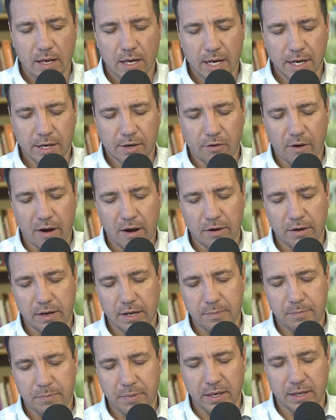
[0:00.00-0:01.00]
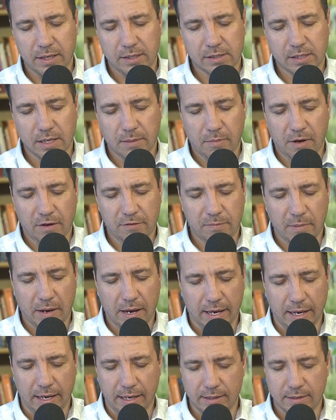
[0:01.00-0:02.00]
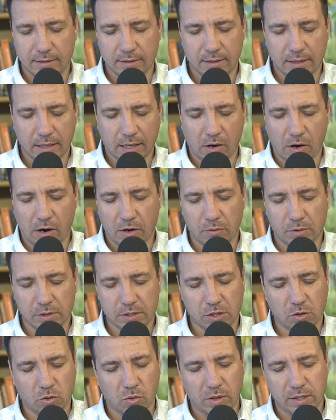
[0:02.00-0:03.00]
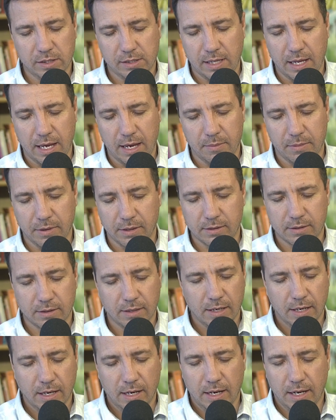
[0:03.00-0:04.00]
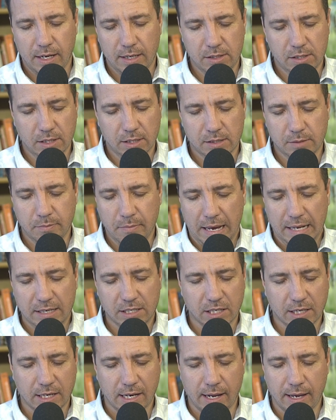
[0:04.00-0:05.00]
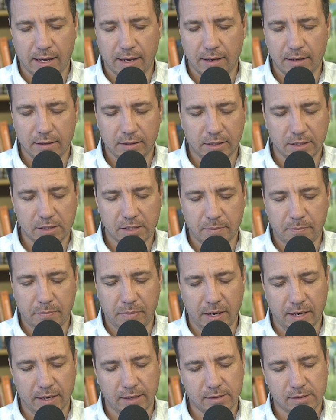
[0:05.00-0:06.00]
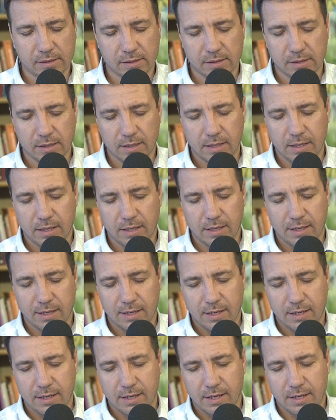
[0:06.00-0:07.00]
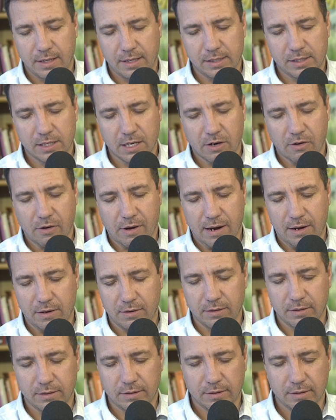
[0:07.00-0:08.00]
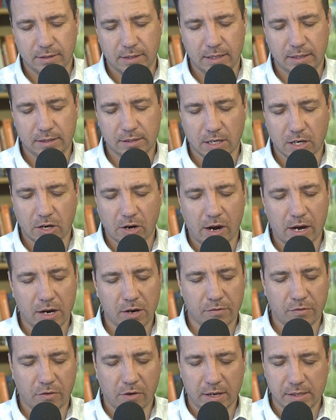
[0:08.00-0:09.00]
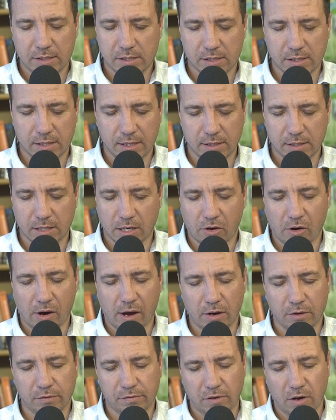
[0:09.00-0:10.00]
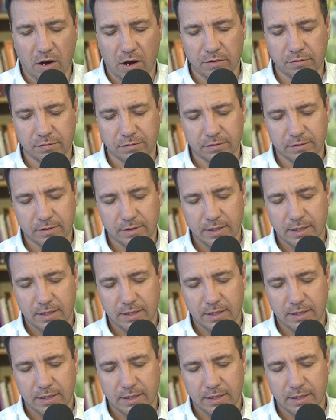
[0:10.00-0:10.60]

a crown appears above my head. The crown wasn't always there, but it just magically disappears. And there's a crown. And there's a crown of righteousness, a crown of life.